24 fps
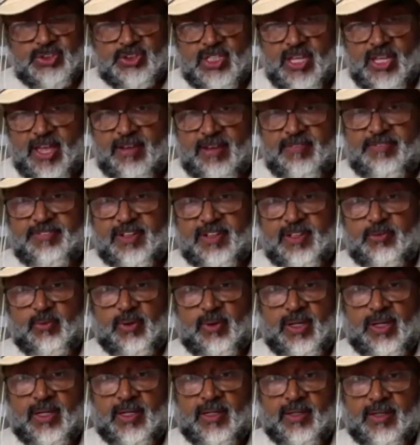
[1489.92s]

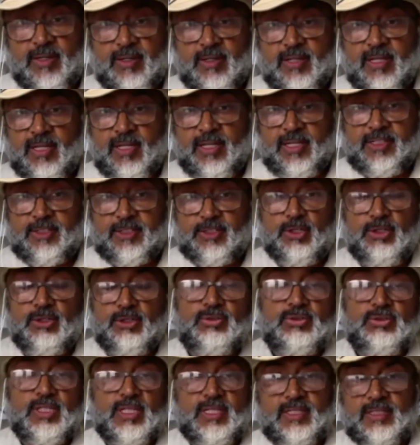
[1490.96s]
everywhere.
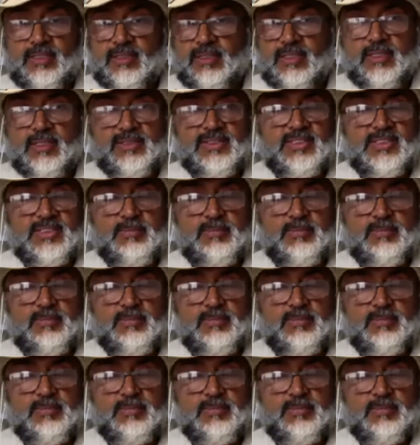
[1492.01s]
including this